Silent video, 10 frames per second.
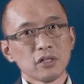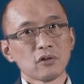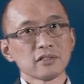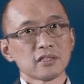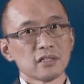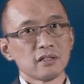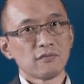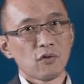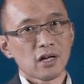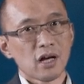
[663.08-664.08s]
be considered
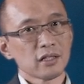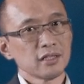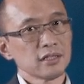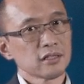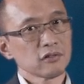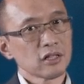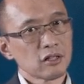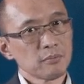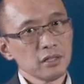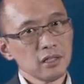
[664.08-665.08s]
for CAR T-cell
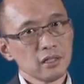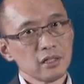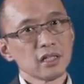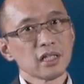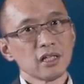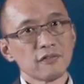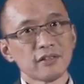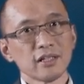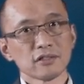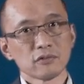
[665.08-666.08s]
therapy if
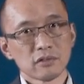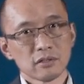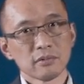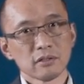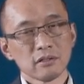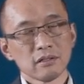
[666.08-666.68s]
they are suitable.